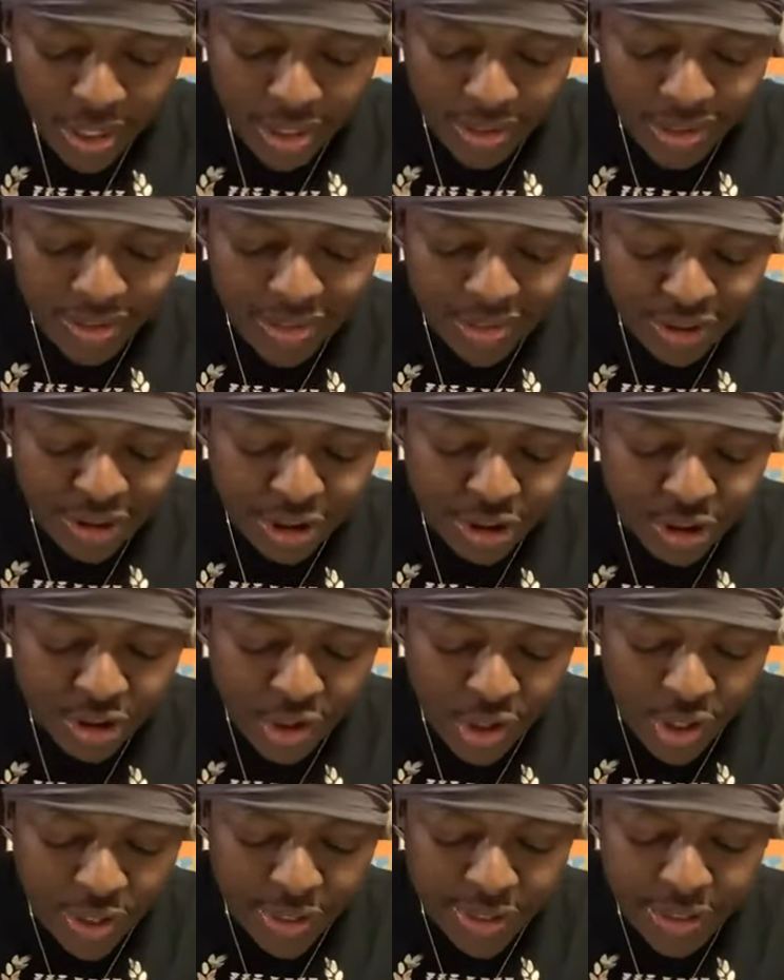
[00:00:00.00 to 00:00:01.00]
and Elisha
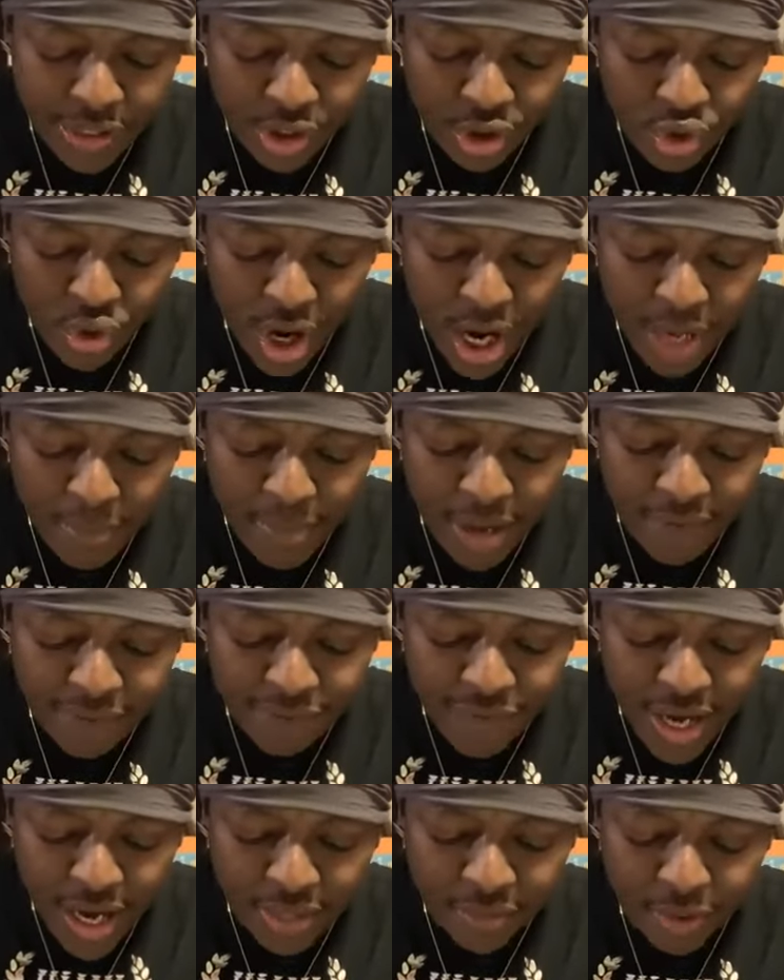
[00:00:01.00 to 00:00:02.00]
saw it and he cried, My
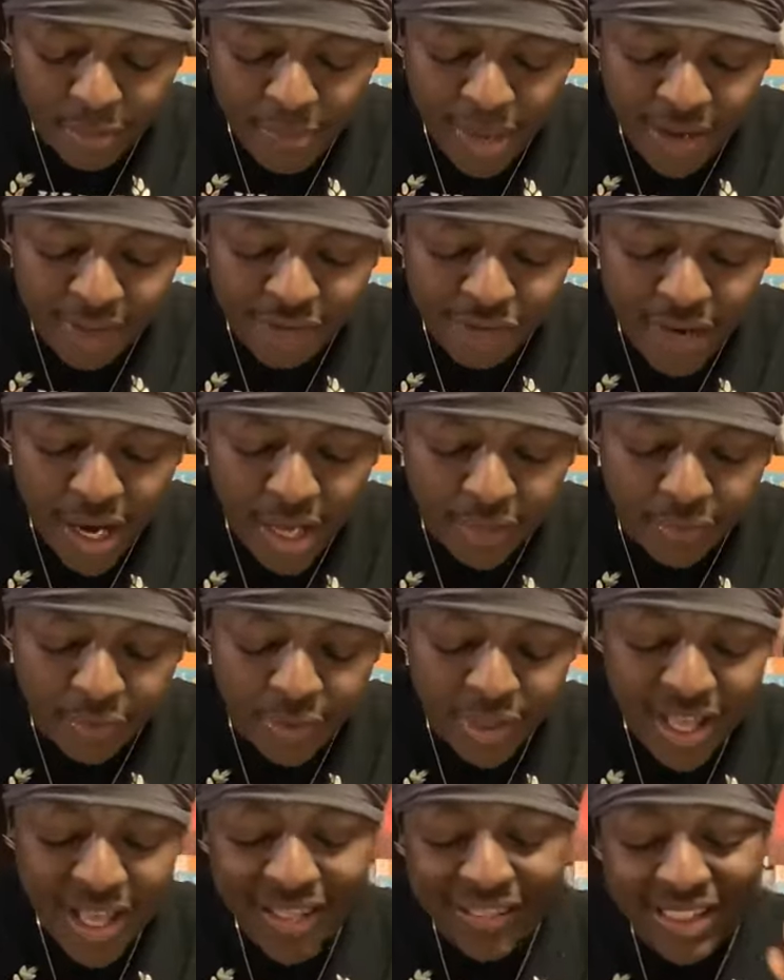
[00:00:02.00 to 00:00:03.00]
father, my
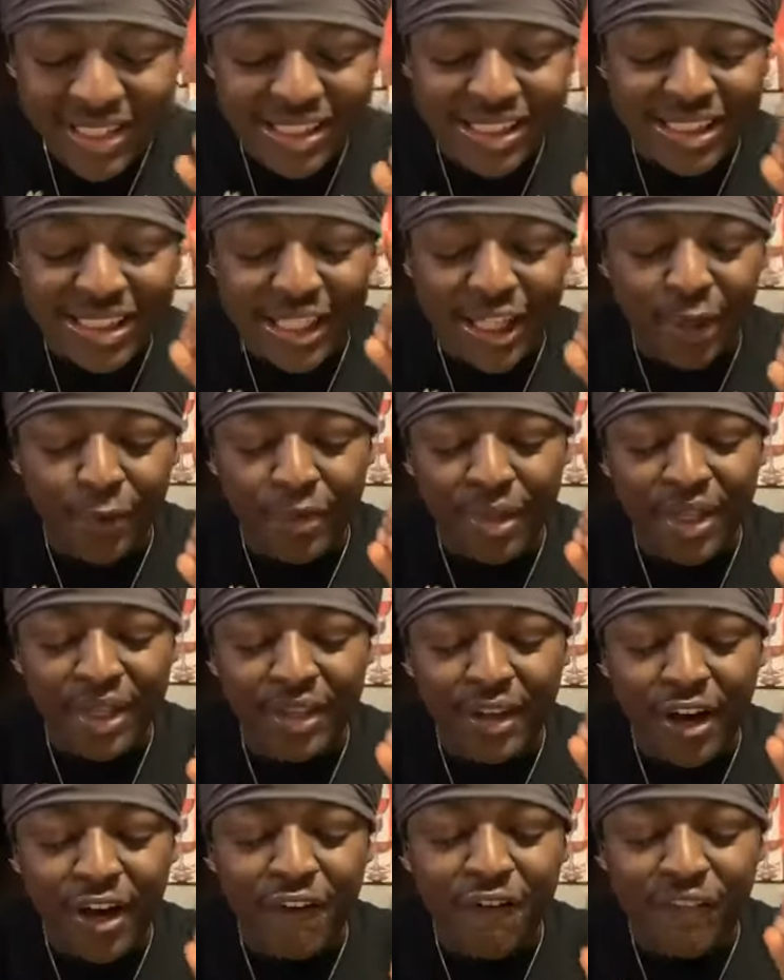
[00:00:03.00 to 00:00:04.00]
father, the
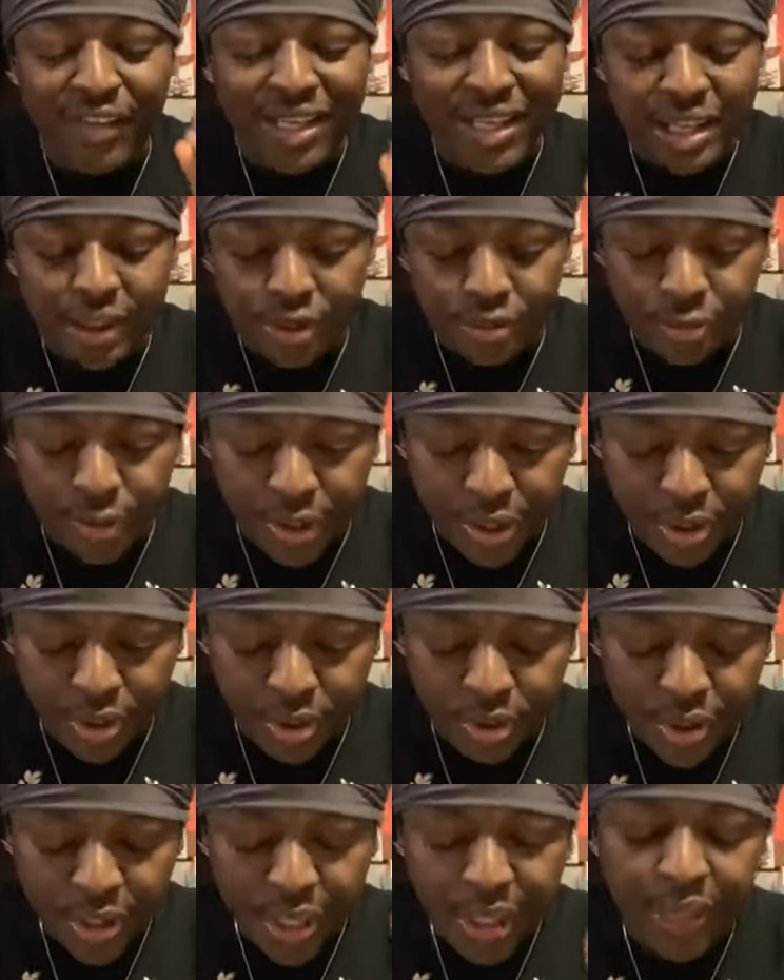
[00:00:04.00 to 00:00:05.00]
chariot of
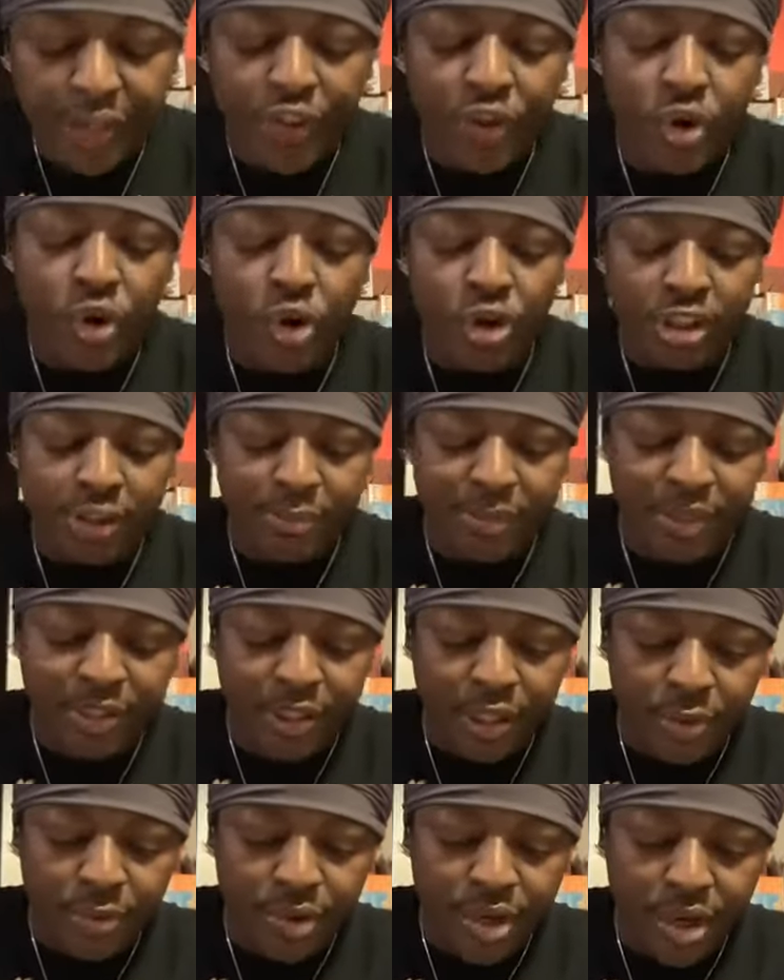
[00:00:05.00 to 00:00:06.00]
Israel and the horsemen
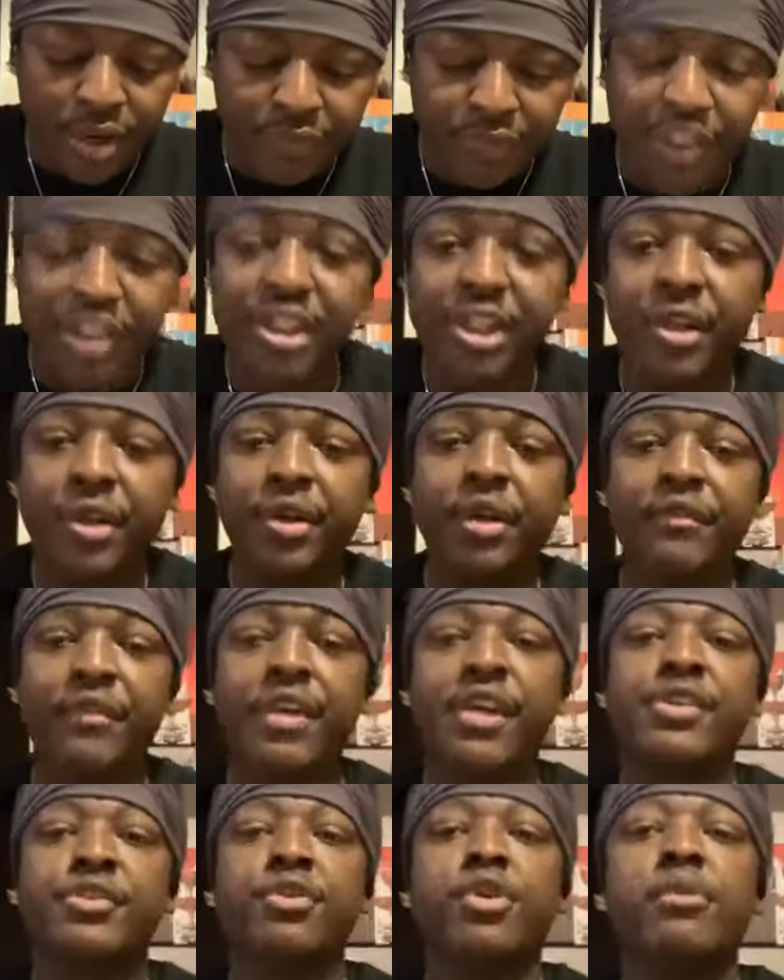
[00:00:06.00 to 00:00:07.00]
thereof. The chariot of
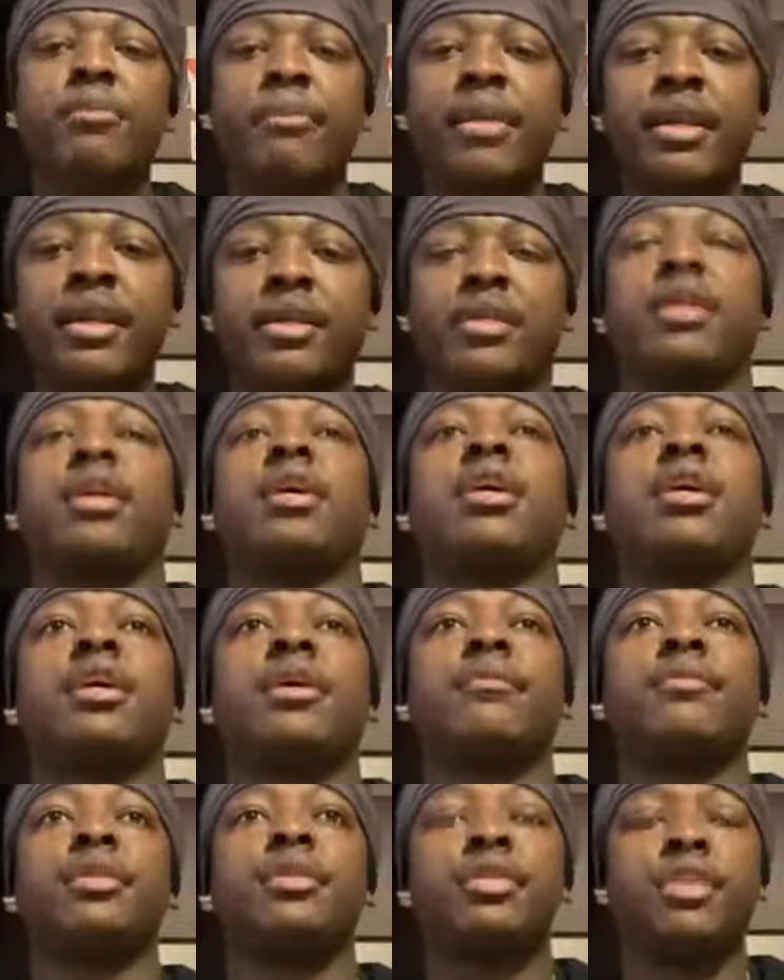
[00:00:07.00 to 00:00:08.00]
Israel, meaning the,
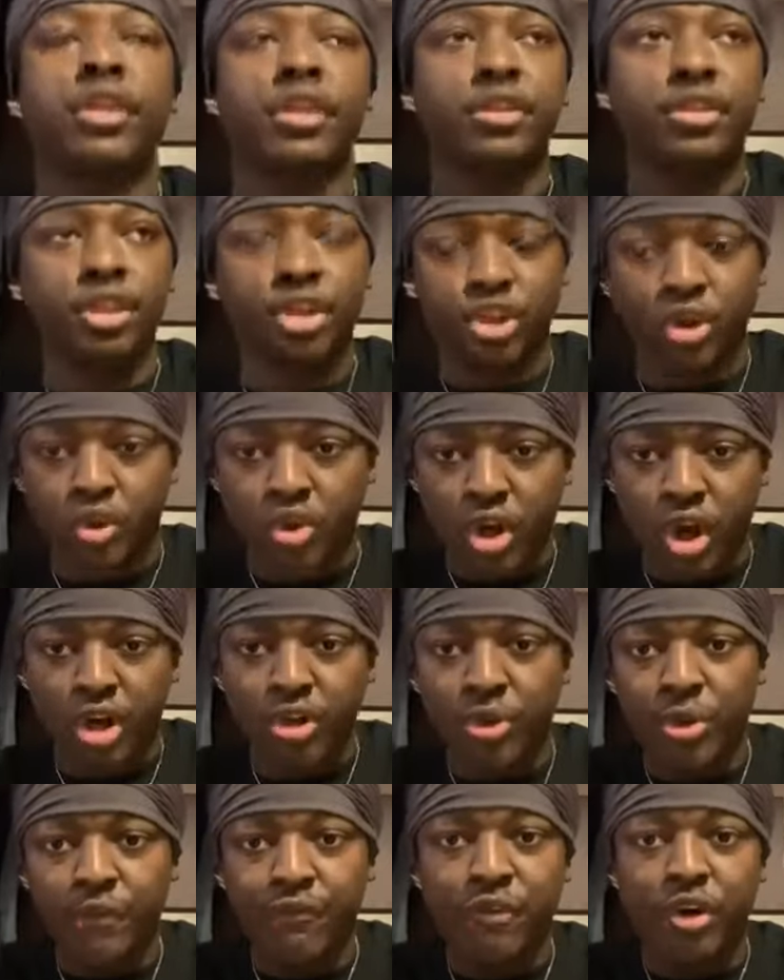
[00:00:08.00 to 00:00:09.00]
um, the, the so
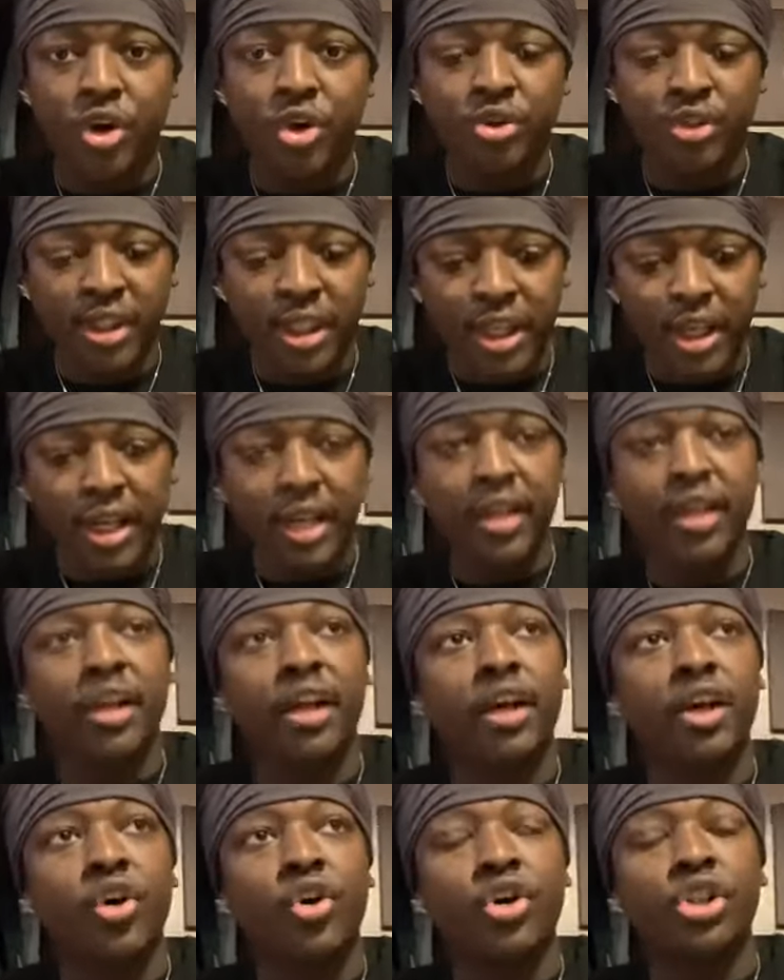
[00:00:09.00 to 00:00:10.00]
called UFOs, and the
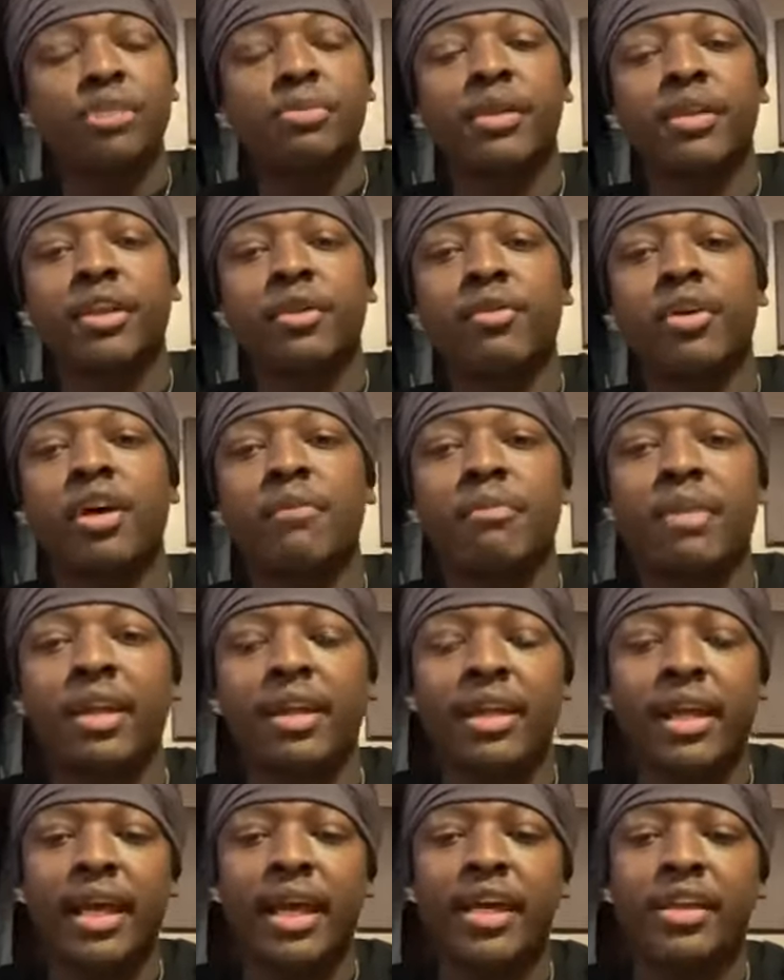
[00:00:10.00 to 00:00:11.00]
uh, horsemen thereof,
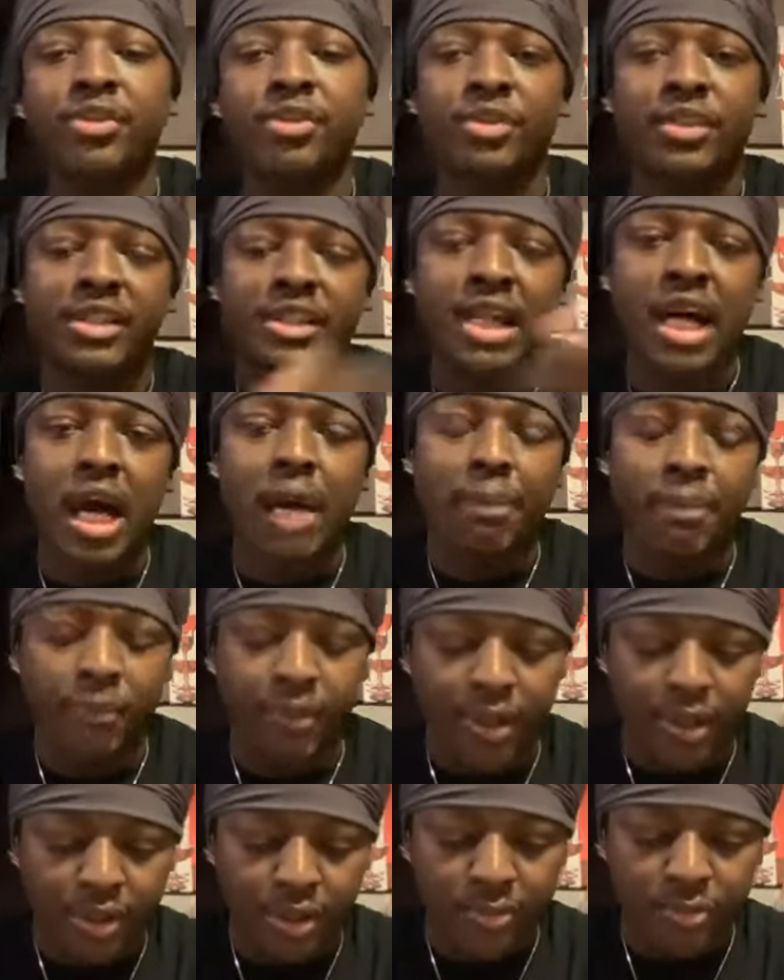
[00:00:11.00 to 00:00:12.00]
meaning the angels that's
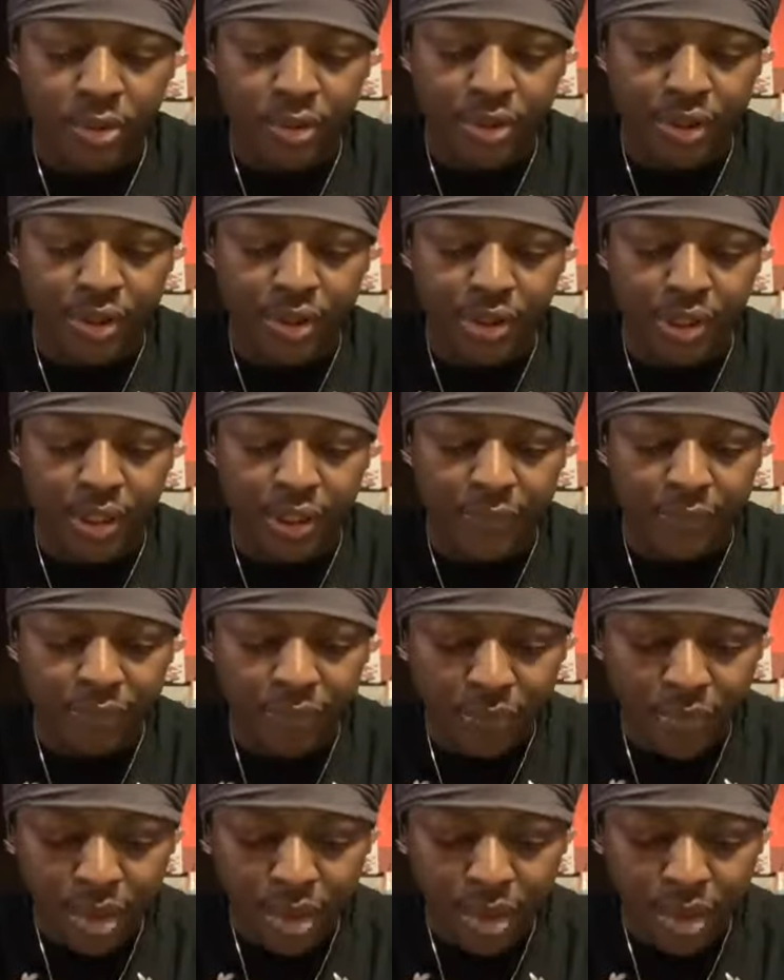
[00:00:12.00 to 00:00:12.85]
operating them. You understand?